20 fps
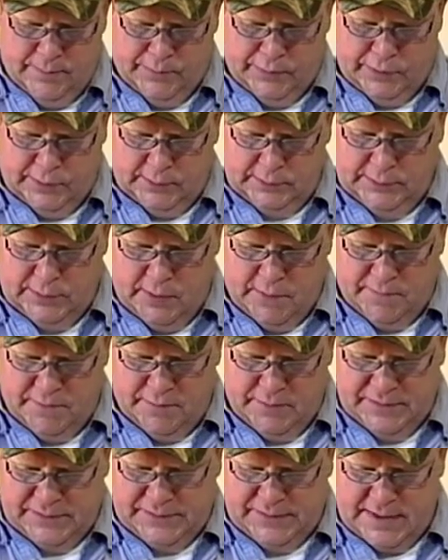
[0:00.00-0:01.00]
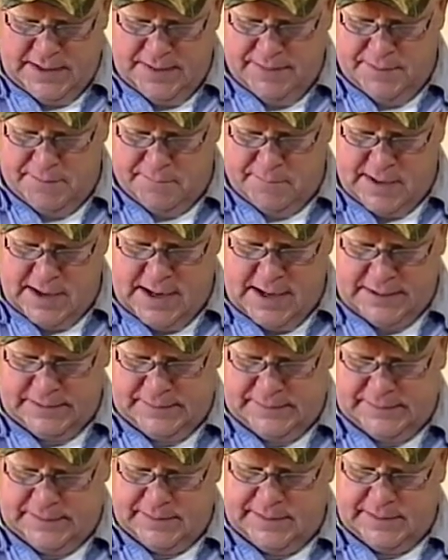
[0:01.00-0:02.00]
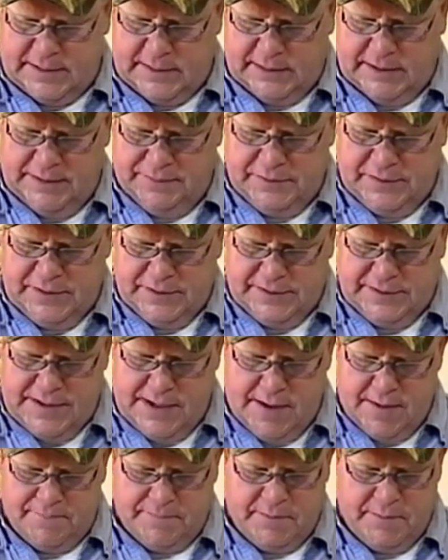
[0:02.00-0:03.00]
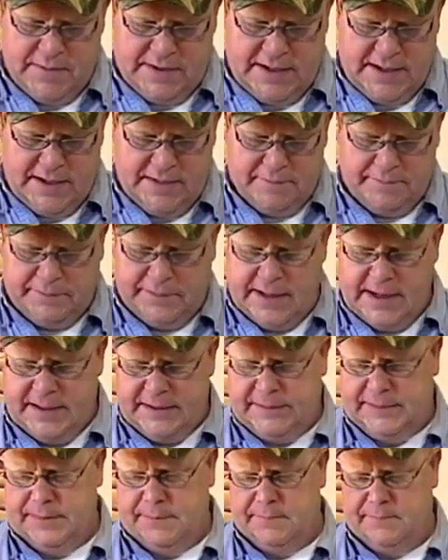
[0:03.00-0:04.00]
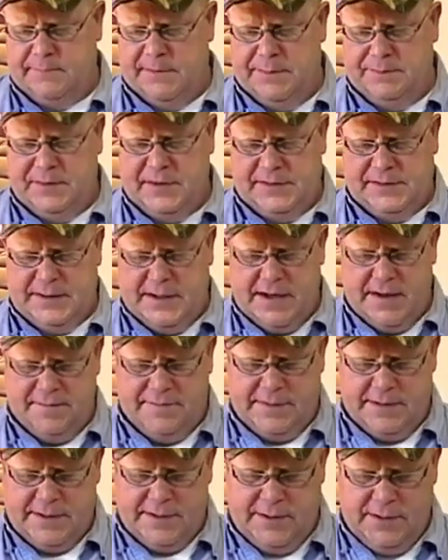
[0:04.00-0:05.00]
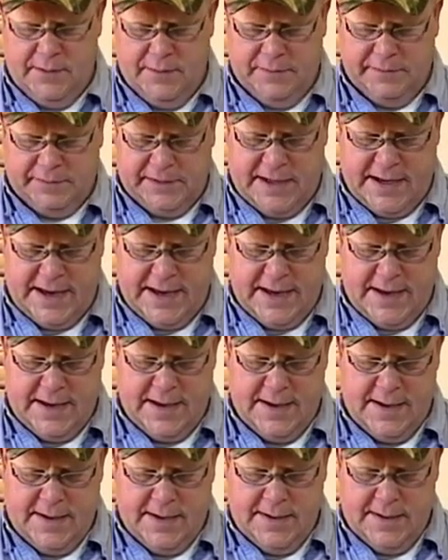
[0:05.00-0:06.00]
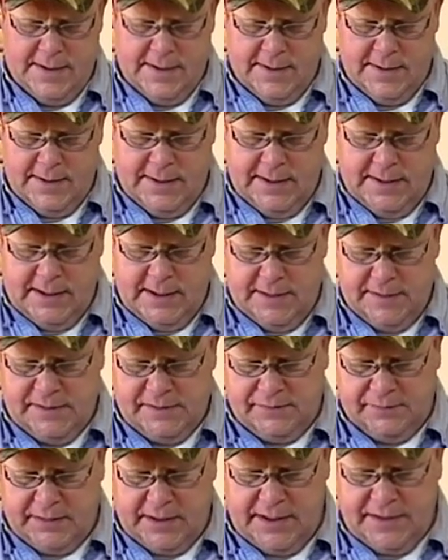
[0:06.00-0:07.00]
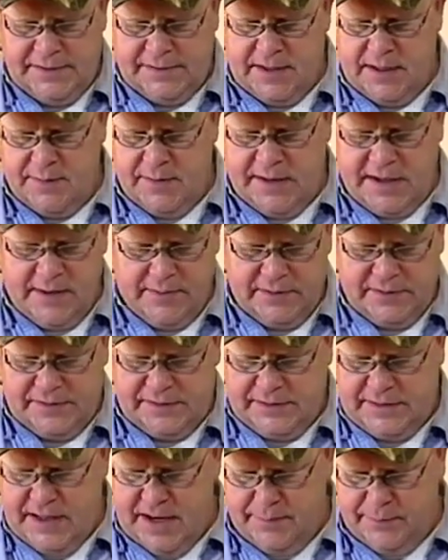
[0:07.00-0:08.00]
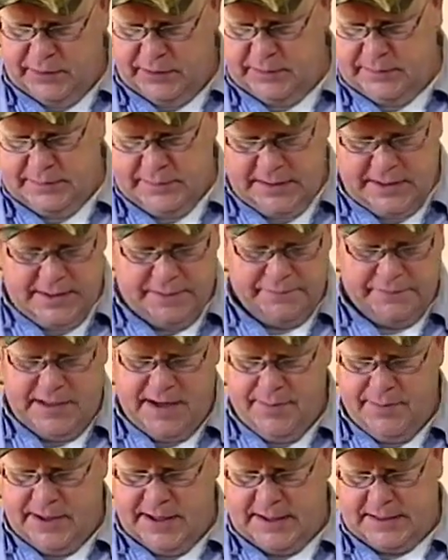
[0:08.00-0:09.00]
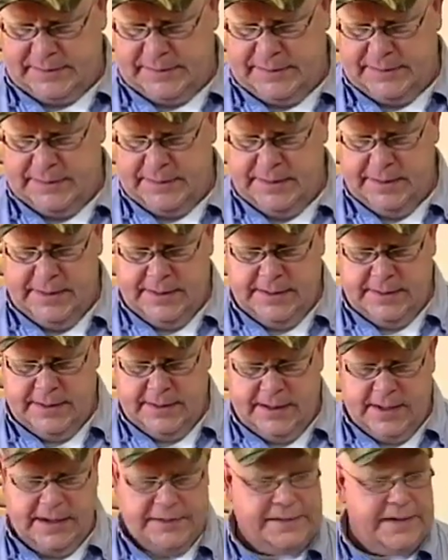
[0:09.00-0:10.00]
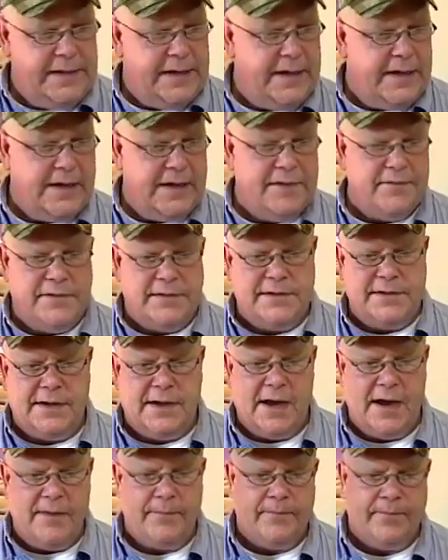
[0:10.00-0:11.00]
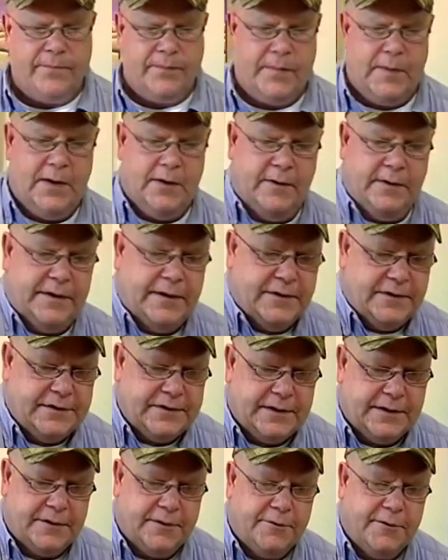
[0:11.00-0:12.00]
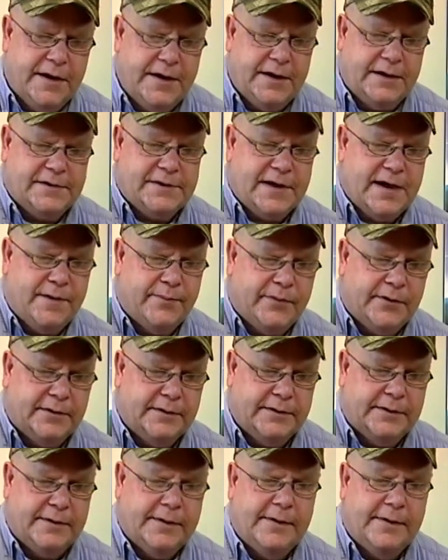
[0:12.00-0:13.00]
pulled over beside the rocks, the cliffs just down from McKinnon Flats, and ripped us off our new fly. And this fly has now become a staple in our fly box. I'd say at any given time, and here's a great example.